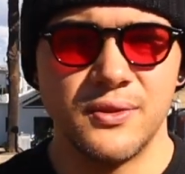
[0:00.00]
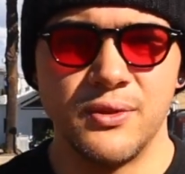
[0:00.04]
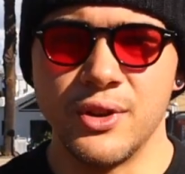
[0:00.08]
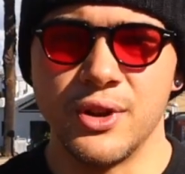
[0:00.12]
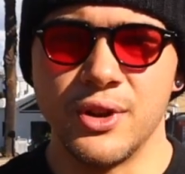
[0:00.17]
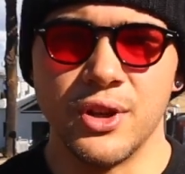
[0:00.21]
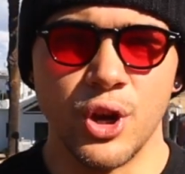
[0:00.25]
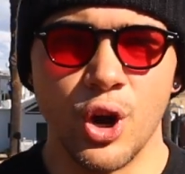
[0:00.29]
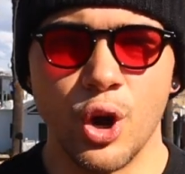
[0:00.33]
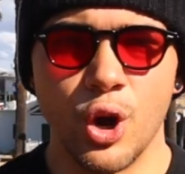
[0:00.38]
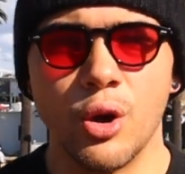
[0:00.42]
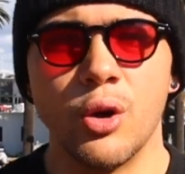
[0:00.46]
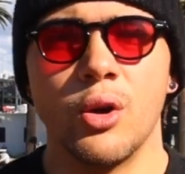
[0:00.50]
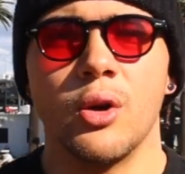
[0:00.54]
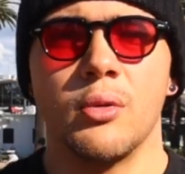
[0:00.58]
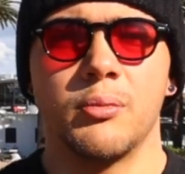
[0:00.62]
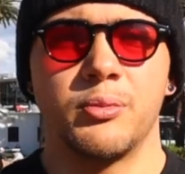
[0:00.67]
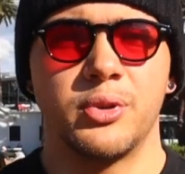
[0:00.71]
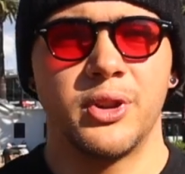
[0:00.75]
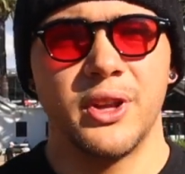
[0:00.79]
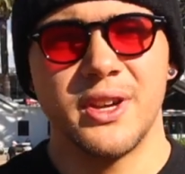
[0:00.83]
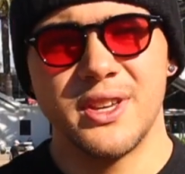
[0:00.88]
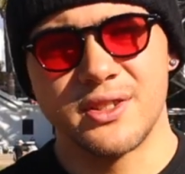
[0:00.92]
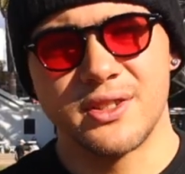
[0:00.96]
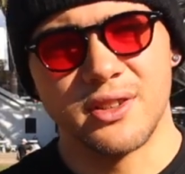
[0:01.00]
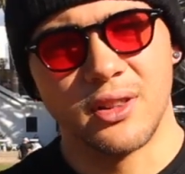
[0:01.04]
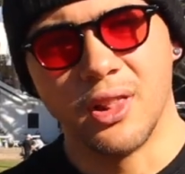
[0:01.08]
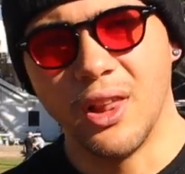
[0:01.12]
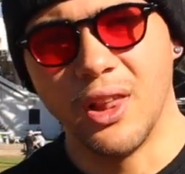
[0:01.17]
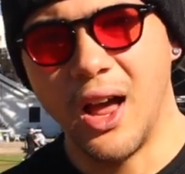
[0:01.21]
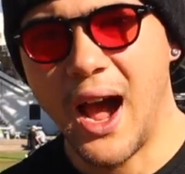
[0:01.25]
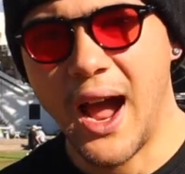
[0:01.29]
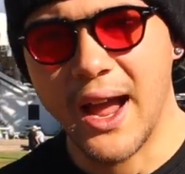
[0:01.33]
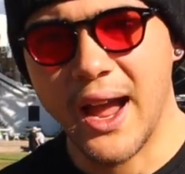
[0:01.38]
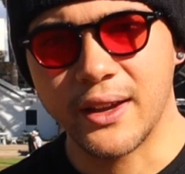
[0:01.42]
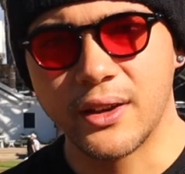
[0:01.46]
video, please
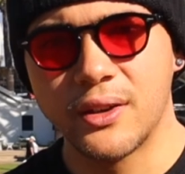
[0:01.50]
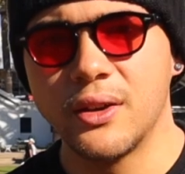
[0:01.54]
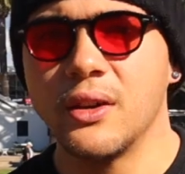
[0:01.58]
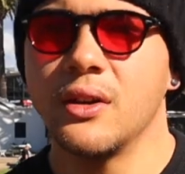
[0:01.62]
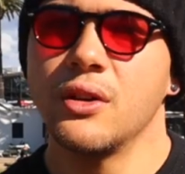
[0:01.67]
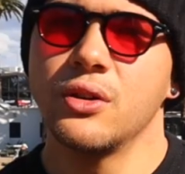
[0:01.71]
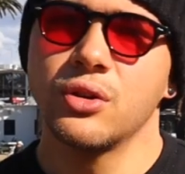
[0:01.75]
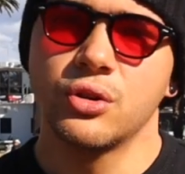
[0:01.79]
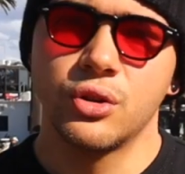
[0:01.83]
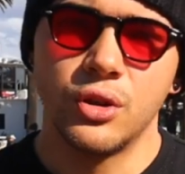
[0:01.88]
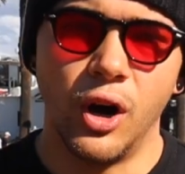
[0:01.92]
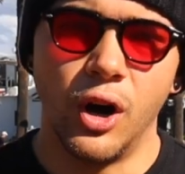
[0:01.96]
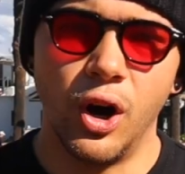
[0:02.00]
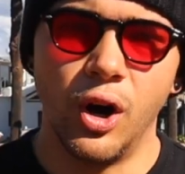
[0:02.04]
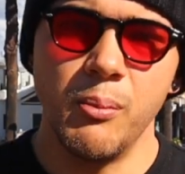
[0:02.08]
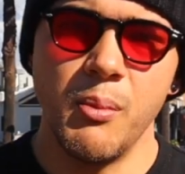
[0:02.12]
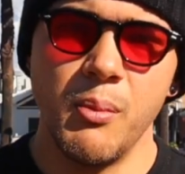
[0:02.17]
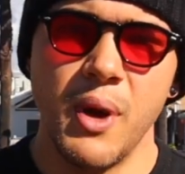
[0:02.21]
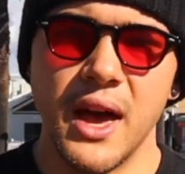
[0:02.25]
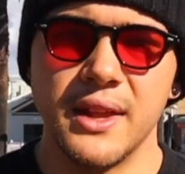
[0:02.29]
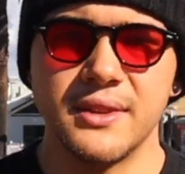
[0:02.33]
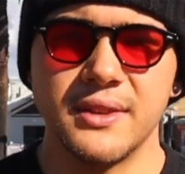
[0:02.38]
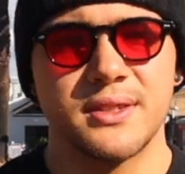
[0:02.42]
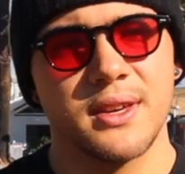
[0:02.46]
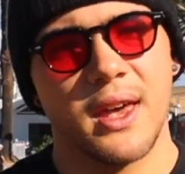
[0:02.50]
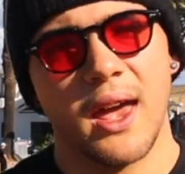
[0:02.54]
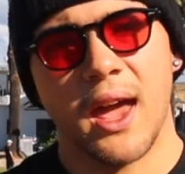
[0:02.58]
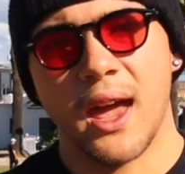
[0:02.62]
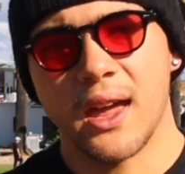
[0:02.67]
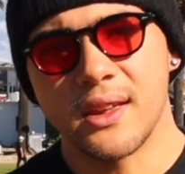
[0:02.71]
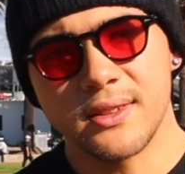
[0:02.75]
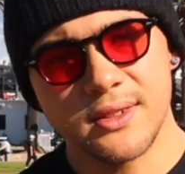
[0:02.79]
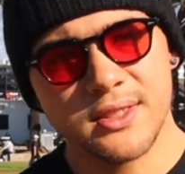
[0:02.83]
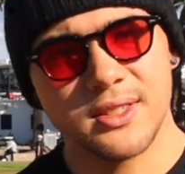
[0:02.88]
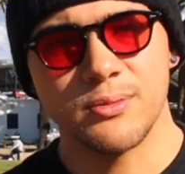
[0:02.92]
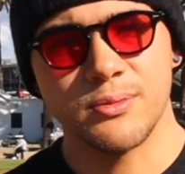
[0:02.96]
like, comment
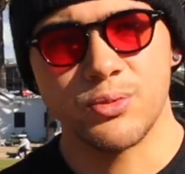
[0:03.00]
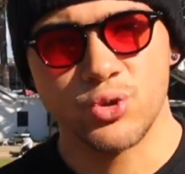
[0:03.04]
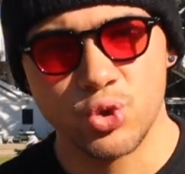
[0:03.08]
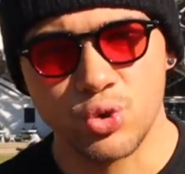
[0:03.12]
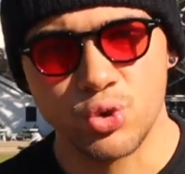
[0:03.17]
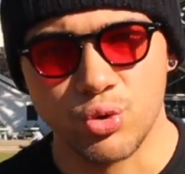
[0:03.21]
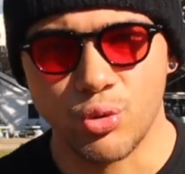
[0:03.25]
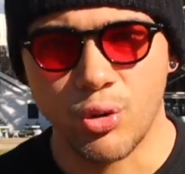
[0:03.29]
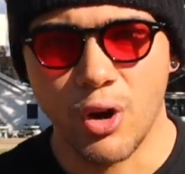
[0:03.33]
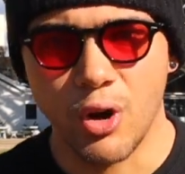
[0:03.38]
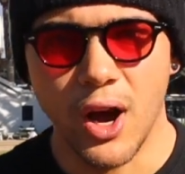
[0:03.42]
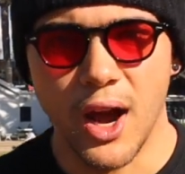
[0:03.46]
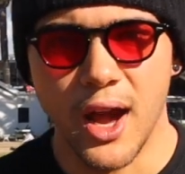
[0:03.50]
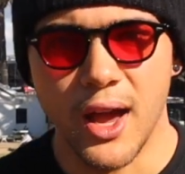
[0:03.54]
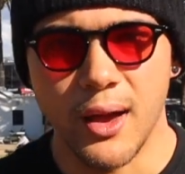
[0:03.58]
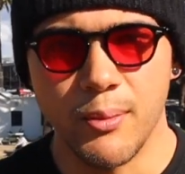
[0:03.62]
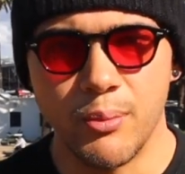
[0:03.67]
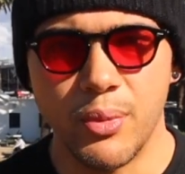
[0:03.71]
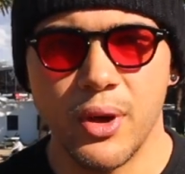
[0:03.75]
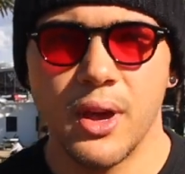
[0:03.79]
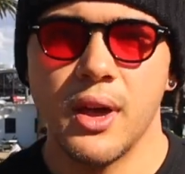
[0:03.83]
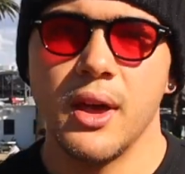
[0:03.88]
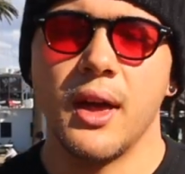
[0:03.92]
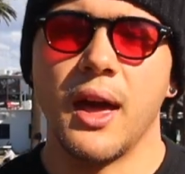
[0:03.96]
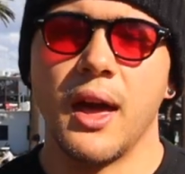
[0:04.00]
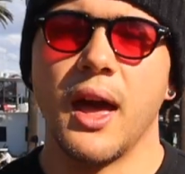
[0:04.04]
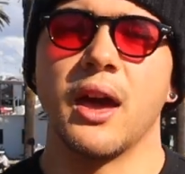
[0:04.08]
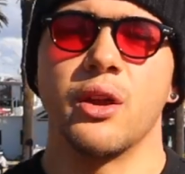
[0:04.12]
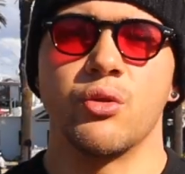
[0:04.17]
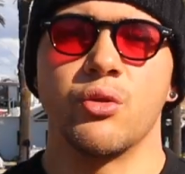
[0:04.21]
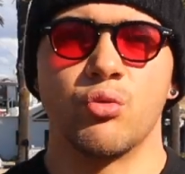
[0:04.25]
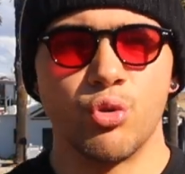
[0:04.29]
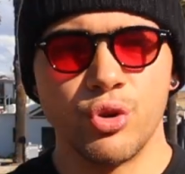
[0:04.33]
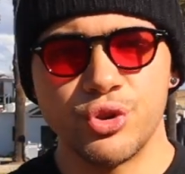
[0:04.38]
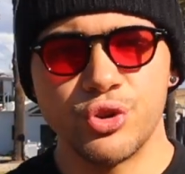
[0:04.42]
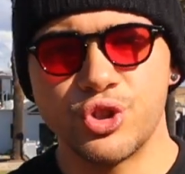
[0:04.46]
and subscribe.
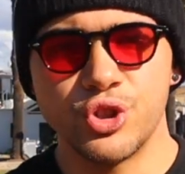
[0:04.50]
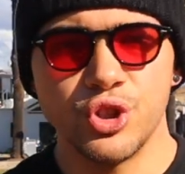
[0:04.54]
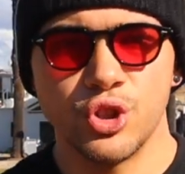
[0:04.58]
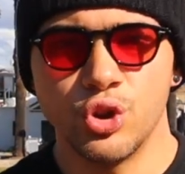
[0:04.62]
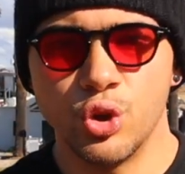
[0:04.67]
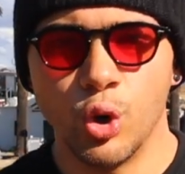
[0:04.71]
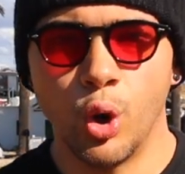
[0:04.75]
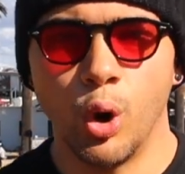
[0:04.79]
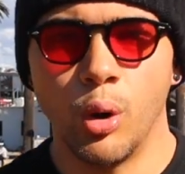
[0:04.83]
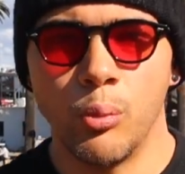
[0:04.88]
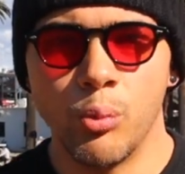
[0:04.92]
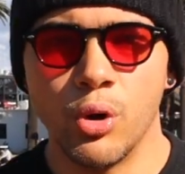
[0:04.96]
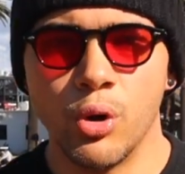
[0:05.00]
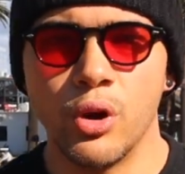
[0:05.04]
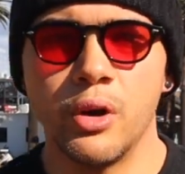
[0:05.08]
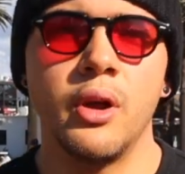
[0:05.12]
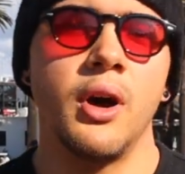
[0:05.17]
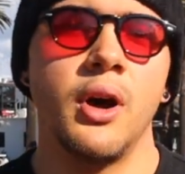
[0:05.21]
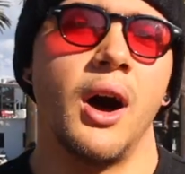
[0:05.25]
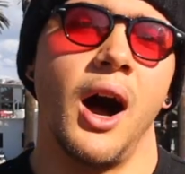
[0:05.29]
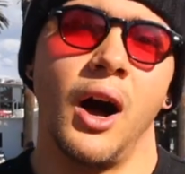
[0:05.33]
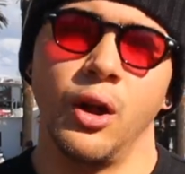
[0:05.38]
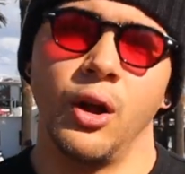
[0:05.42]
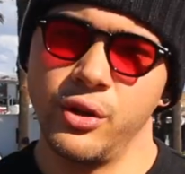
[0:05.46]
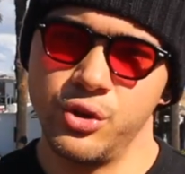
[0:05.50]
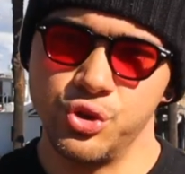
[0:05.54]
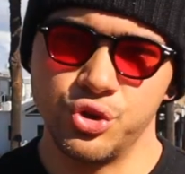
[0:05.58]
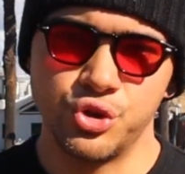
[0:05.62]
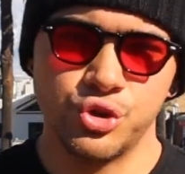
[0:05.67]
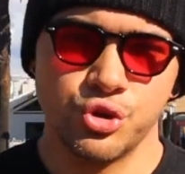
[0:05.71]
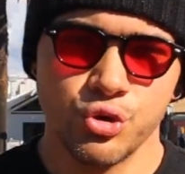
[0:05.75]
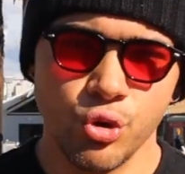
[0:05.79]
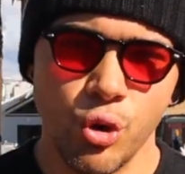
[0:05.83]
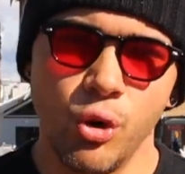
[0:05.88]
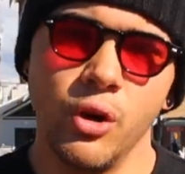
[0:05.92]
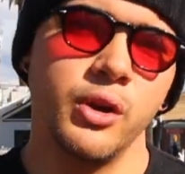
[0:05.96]
And Richie Norman, I'll
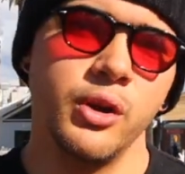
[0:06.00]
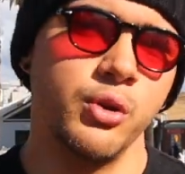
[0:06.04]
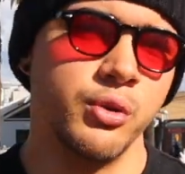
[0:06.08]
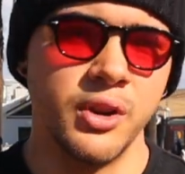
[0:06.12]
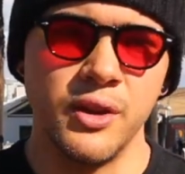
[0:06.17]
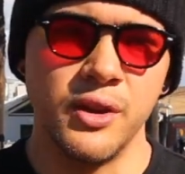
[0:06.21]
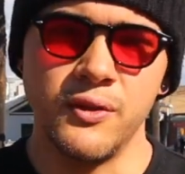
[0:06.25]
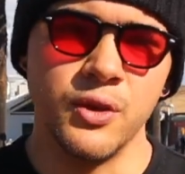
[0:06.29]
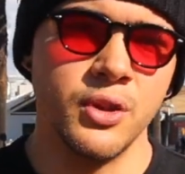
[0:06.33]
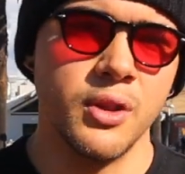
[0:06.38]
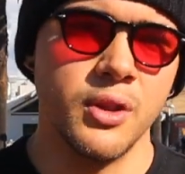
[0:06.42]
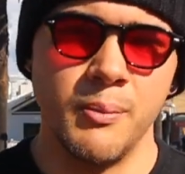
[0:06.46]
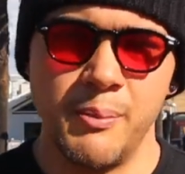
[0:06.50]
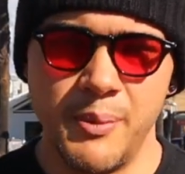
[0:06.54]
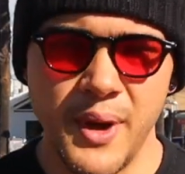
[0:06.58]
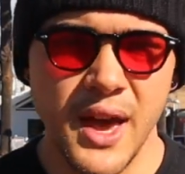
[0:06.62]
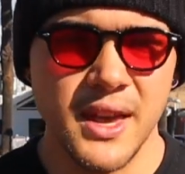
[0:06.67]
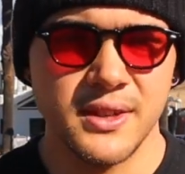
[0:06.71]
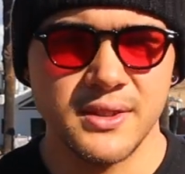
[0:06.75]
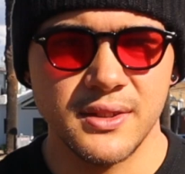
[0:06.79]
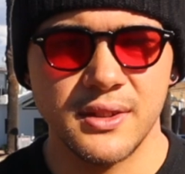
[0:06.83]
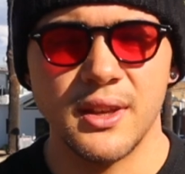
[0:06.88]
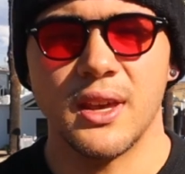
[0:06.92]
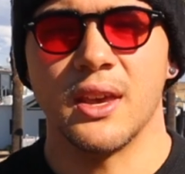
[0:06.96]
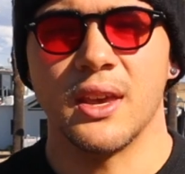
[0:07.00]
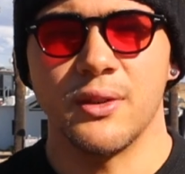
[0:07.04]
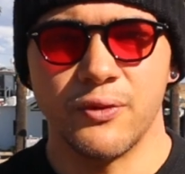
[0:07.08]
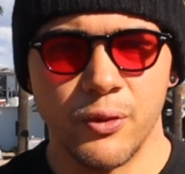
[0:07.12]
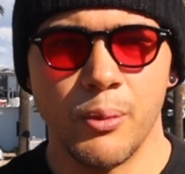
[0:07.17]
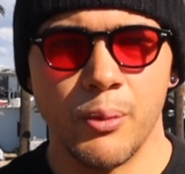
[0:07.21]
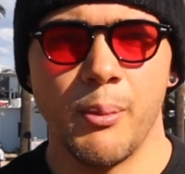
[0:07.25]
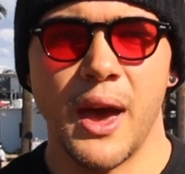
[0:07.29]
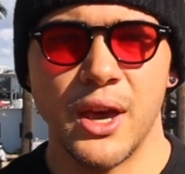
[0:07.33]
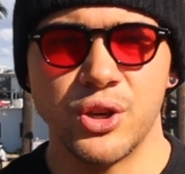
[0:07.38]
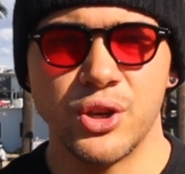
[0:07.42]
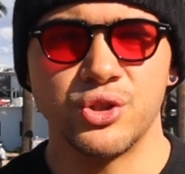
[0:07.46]
ensure he'll give you the best
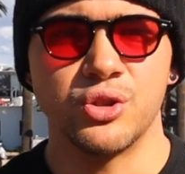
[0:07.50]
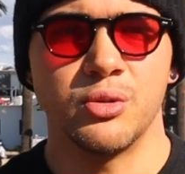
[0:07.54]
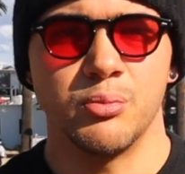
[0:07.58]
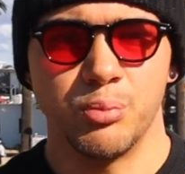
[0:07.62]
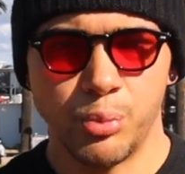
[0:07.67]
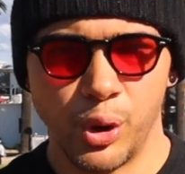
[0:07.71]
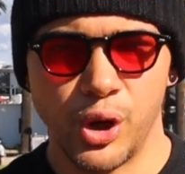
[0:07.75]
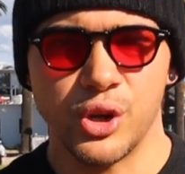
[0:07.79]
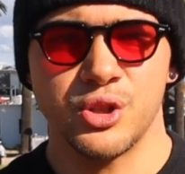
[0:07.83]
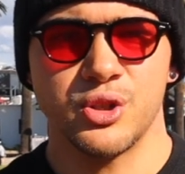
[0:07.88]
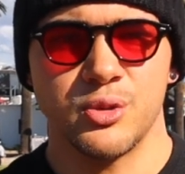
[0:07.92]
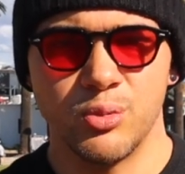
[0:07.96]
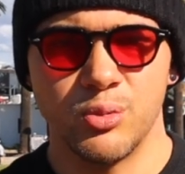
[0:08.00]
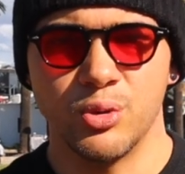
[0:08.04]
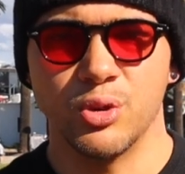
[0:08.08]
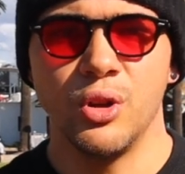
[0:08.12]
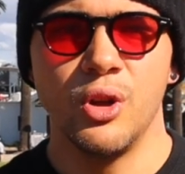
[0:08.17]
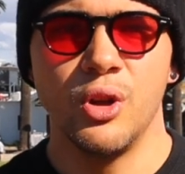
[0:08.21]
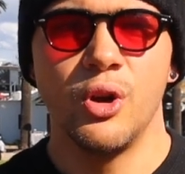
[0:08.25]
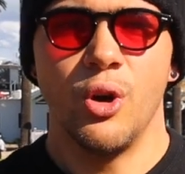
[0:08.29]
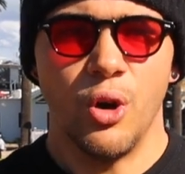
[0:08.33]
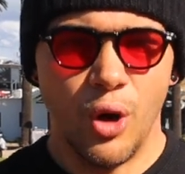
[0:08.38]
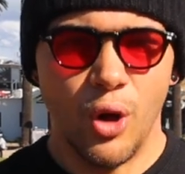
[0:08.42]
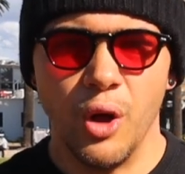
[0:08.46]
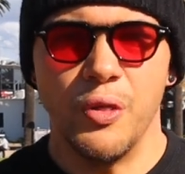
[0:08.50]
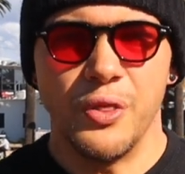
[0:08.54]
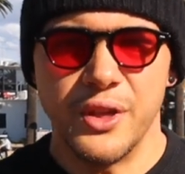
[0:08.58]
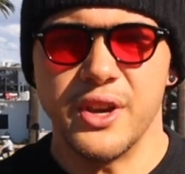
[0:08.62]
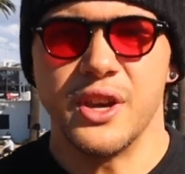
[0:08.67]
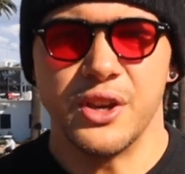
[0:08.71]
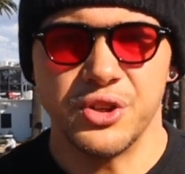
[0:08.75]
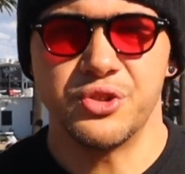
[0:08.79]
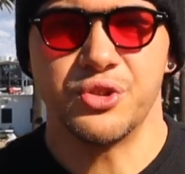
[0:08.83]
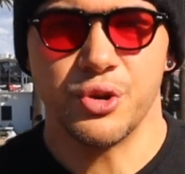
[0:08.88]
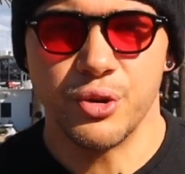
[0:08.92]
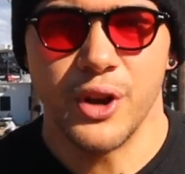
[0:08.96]
information possible on the
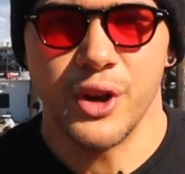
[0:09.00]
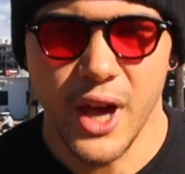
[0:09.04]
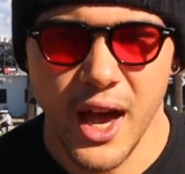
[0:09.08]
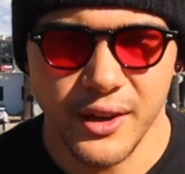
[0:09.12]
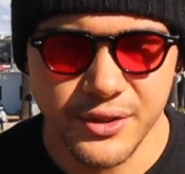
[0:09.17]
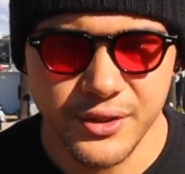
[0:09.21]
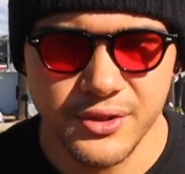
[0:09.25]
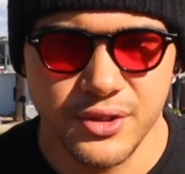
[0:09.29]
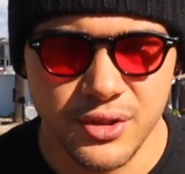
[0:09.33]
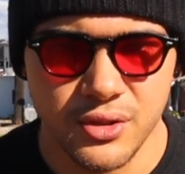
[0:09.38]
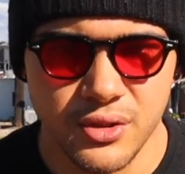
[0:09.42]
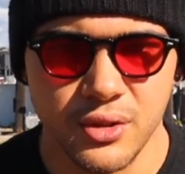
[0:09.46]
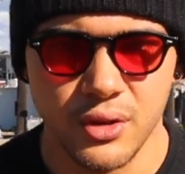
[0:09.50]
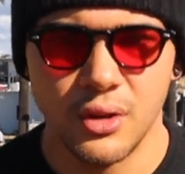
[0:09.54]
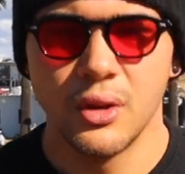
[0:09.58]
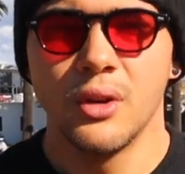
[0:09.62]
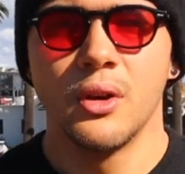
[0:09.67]
internet.